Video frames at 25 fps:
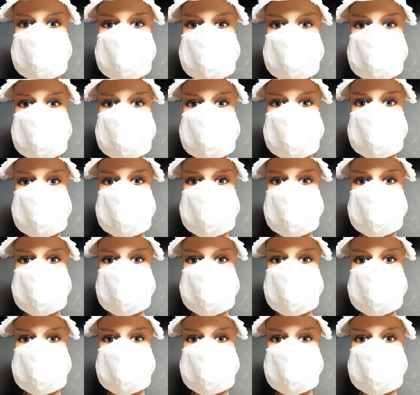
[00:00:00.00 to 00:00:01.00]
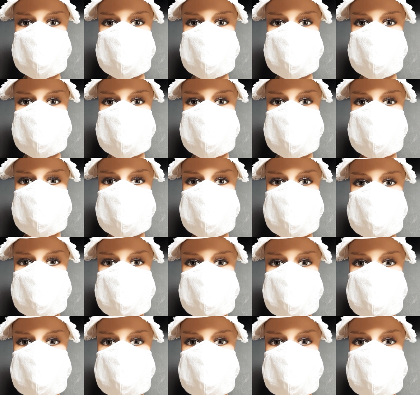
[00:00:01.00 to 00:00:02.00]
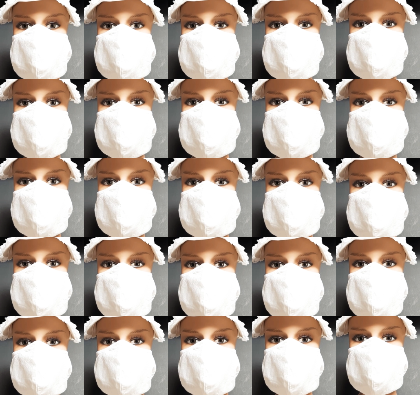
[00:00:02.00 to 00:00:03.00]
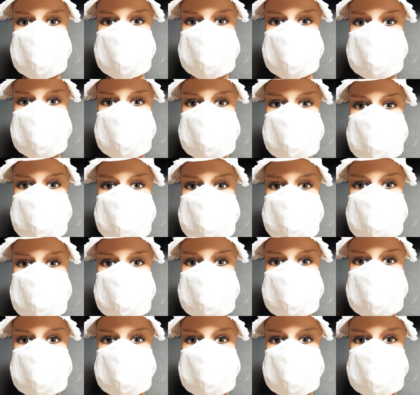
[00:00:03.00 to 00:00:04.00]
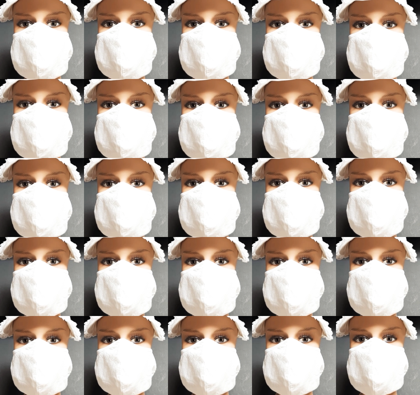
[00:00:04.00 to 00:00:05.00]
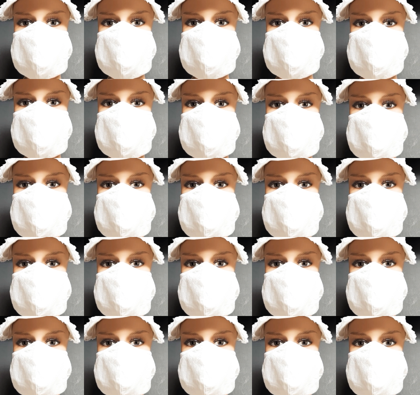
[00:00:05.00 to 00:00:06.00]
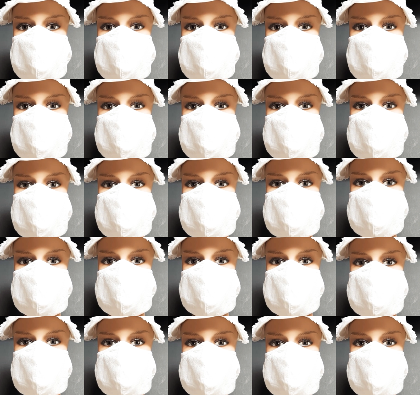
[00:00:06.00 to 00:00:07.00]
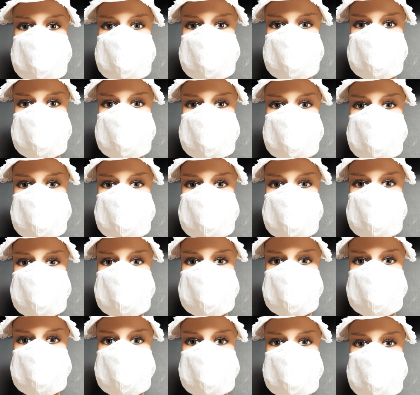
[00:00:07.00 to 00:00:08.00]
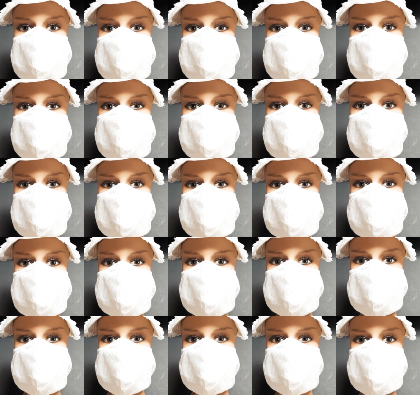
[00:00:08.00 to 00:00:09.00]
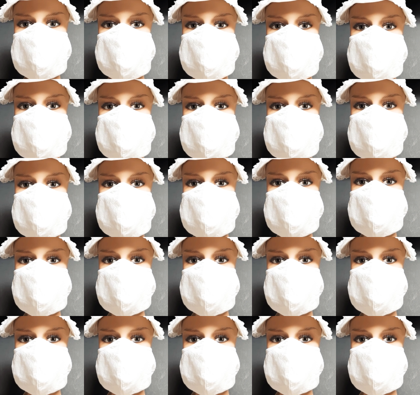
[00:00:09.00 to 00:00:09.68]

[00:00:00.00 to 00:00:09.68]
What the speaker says: around you. Now, if you don't have coronavirus and there's somebody around that has coronavirus, and they start coughing, sneezing, whatever,